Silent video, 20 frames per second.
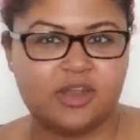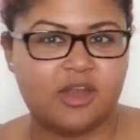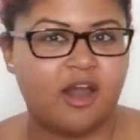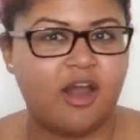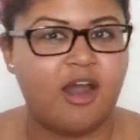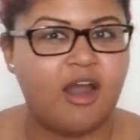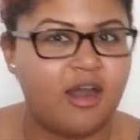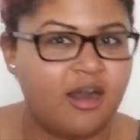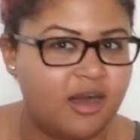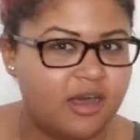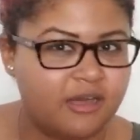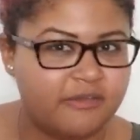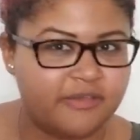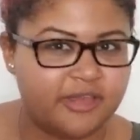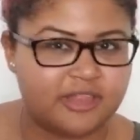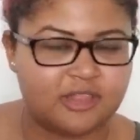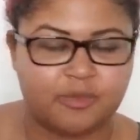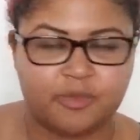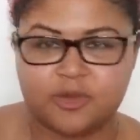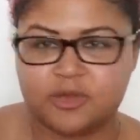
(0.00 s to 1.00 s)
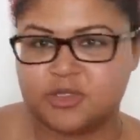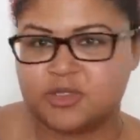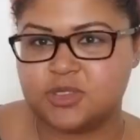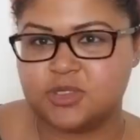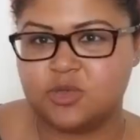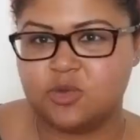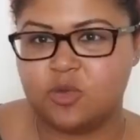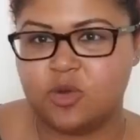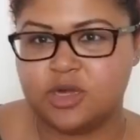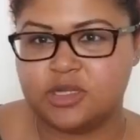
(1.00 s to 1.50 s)
awe of like the person
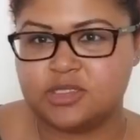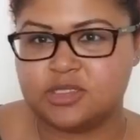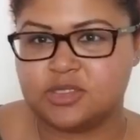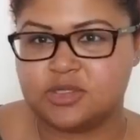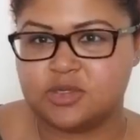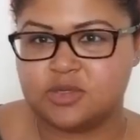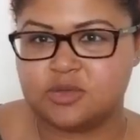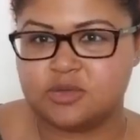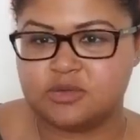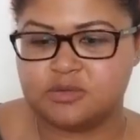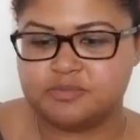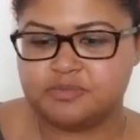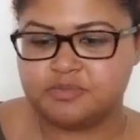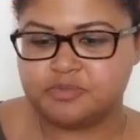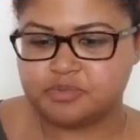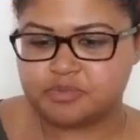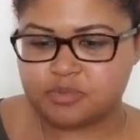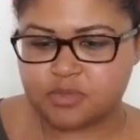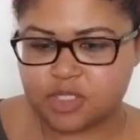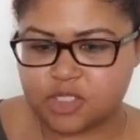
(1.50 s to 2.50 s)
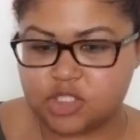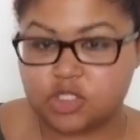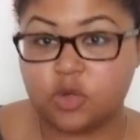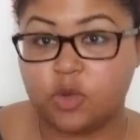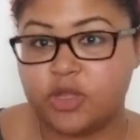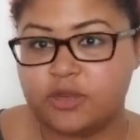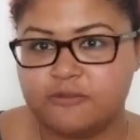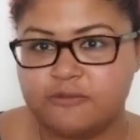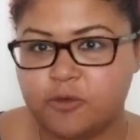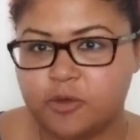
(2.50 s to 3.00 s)
you want to
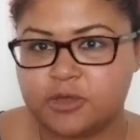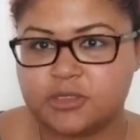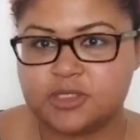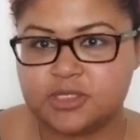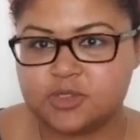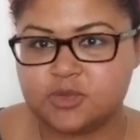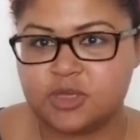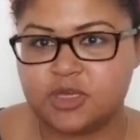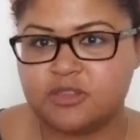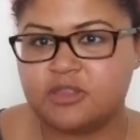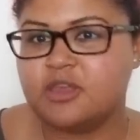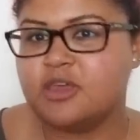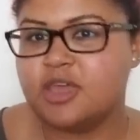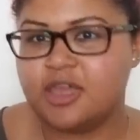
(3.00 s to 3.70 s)
join forces with.